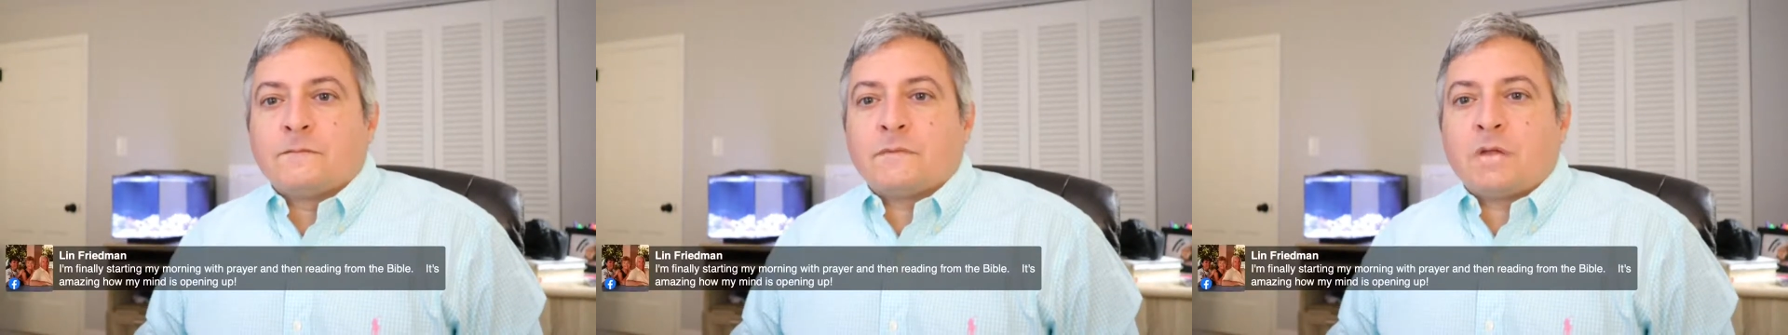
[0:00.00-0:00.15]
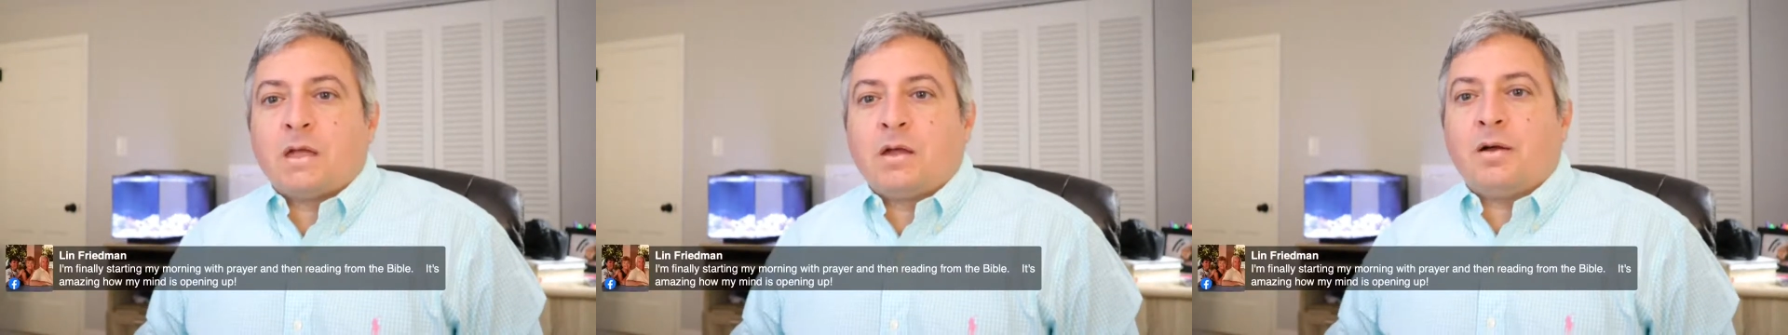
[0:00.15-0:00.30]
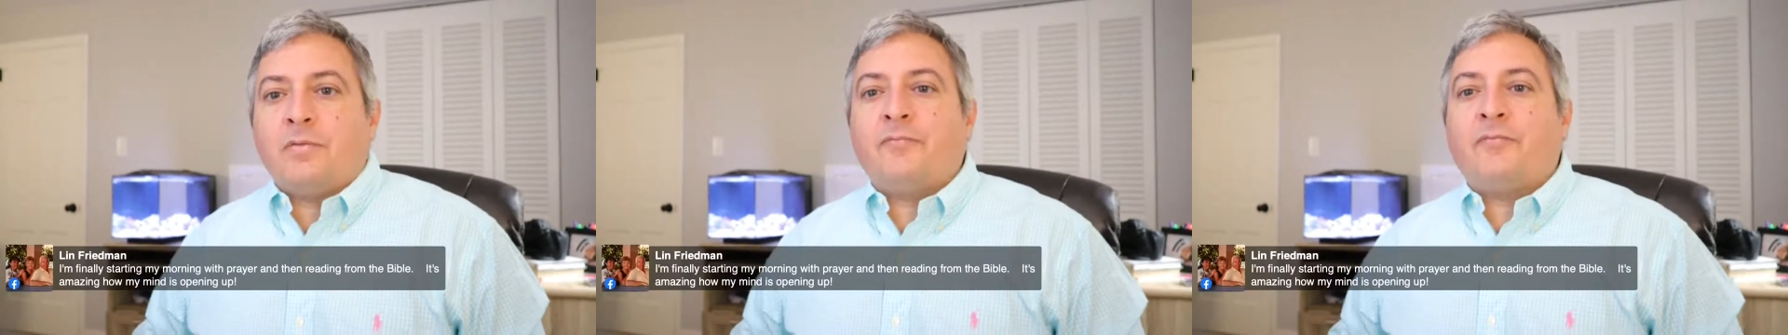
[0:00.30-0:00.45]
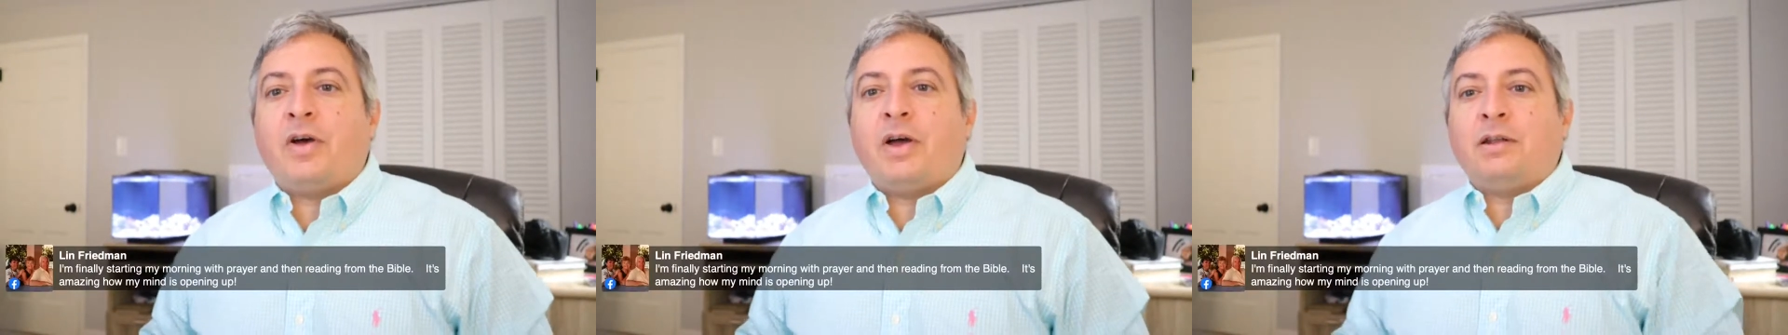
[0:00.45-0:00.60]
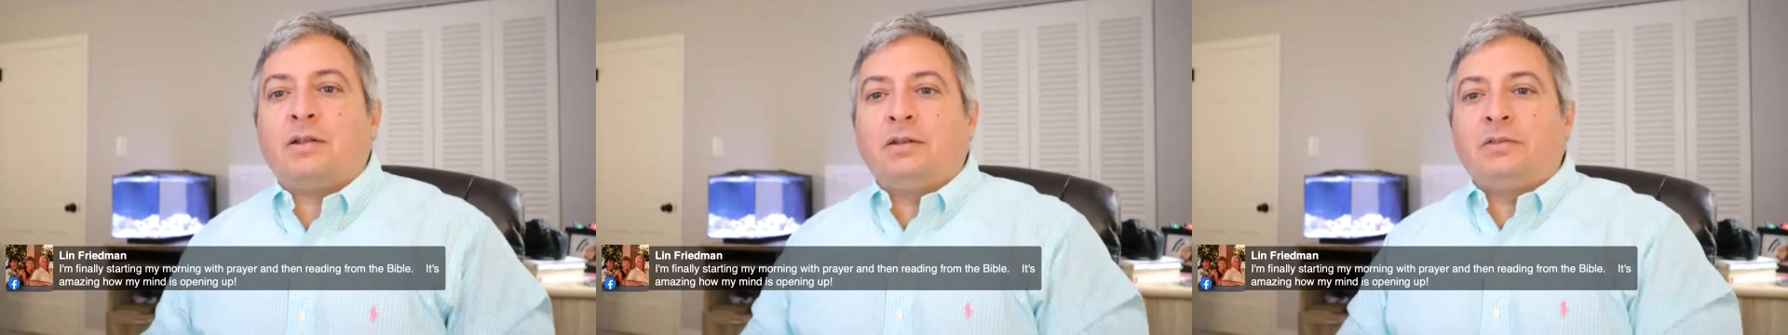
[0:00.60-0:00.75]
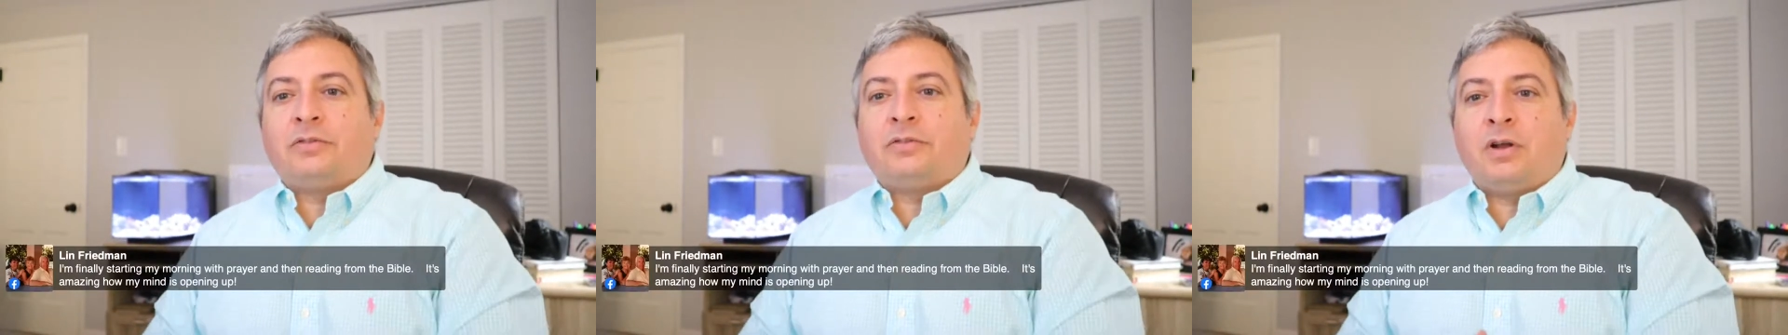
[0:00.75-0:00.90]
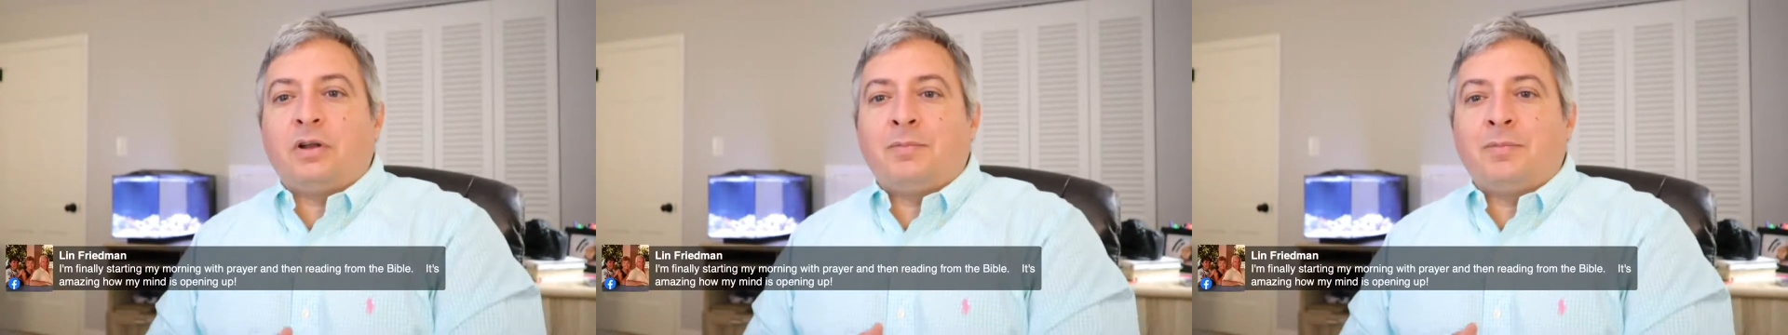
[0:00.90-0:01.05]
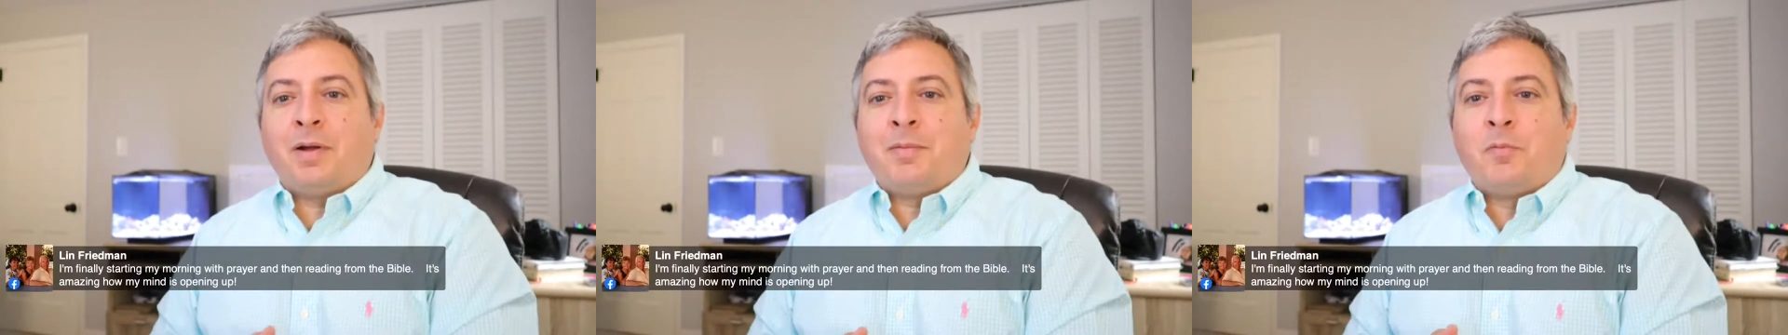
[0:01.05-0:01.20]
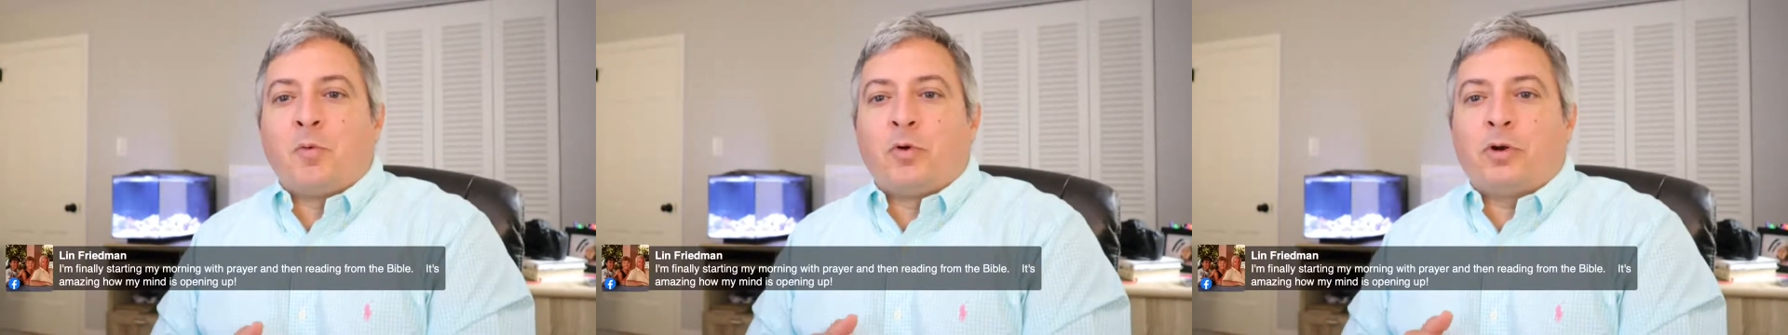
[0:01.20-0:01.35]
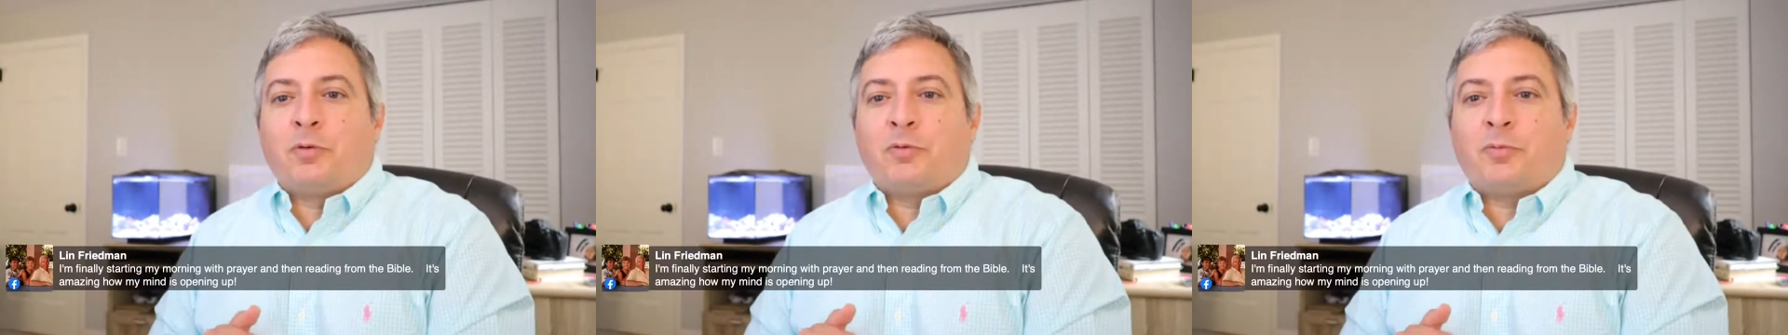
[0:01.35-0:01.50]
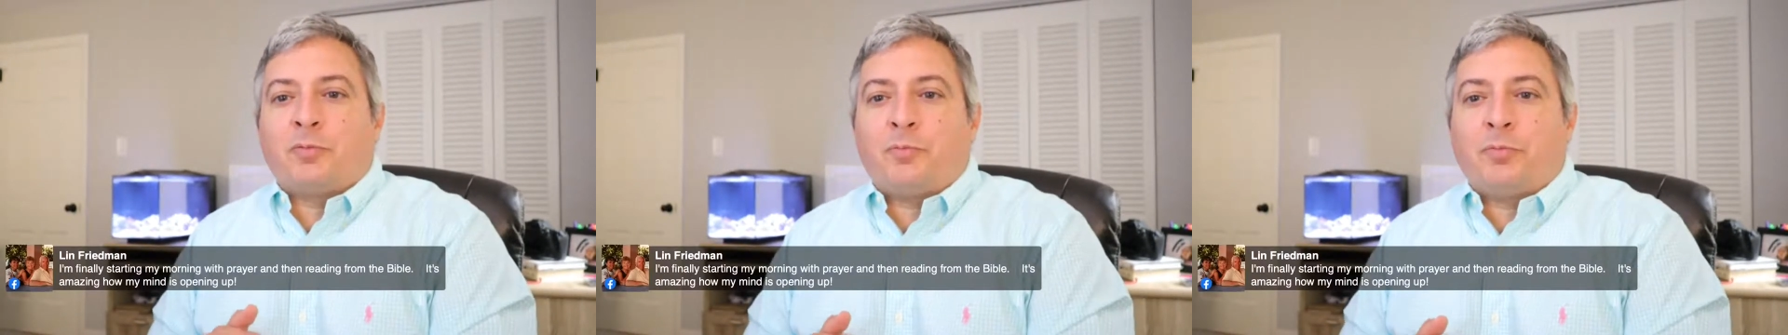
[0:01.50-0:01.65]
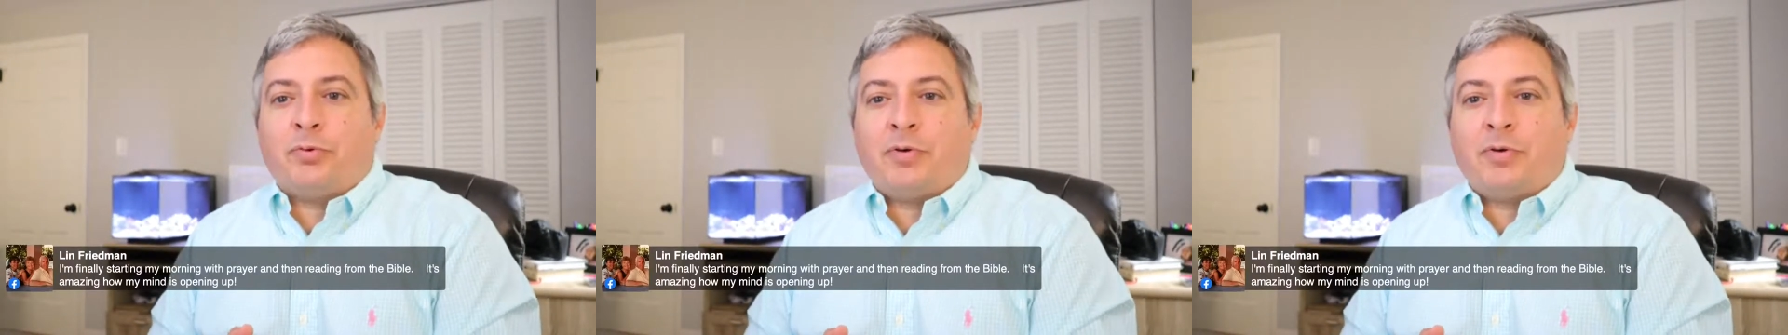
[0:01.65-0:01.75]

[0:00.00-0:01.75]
I'm finally starting my morning with